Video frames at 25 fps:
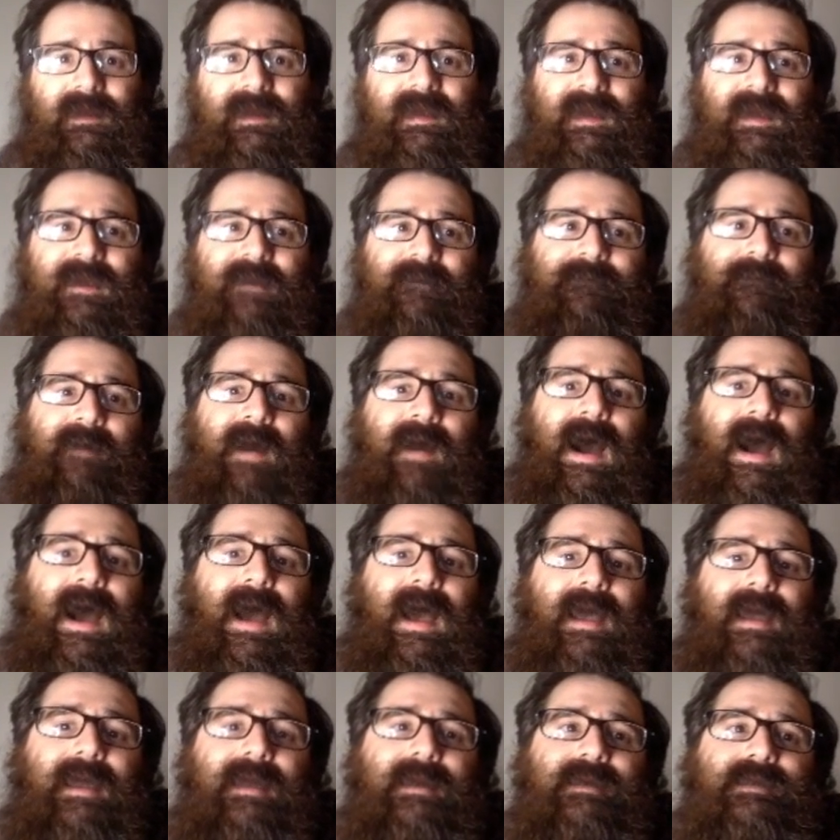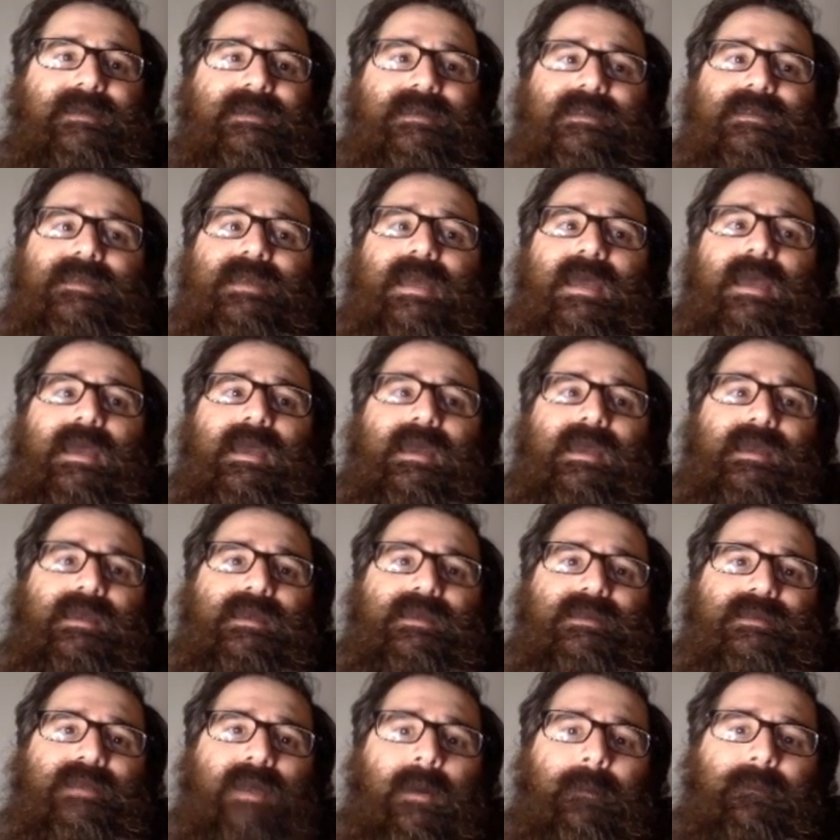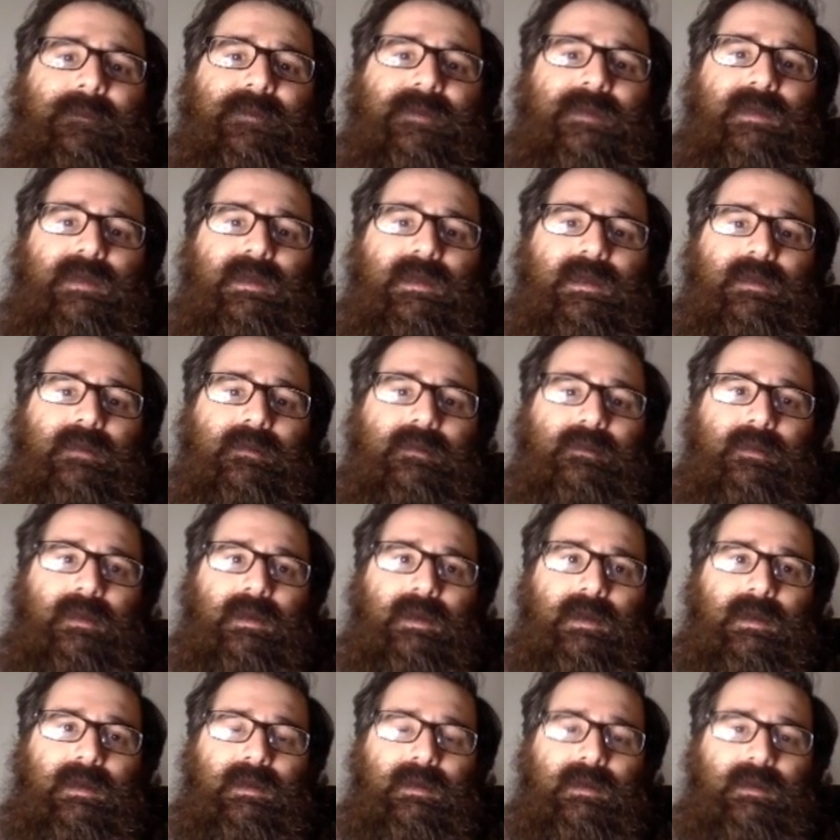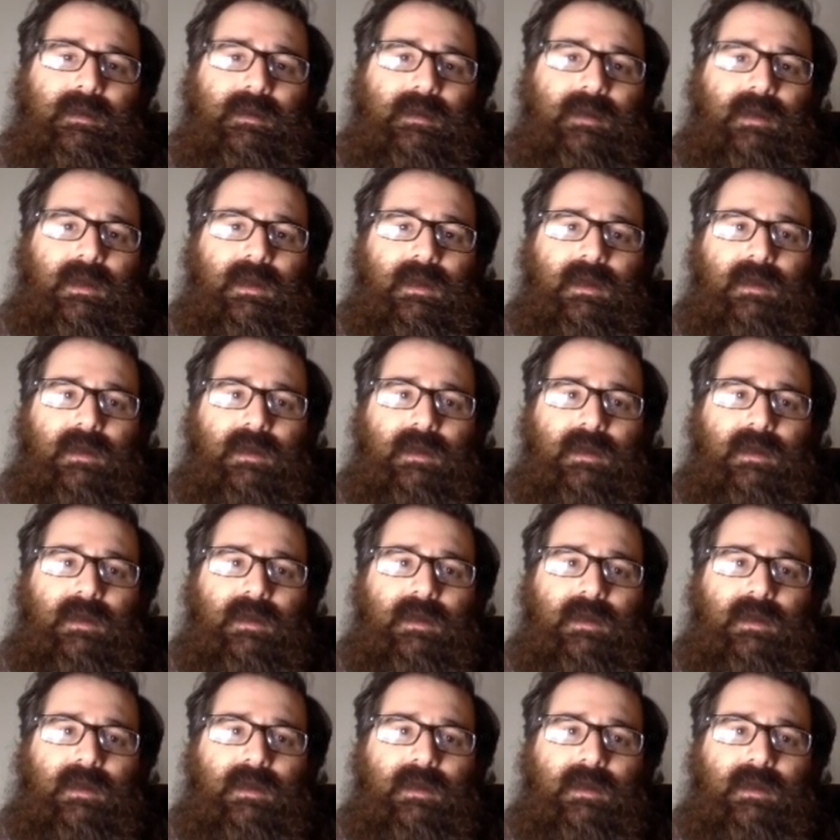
If I say something like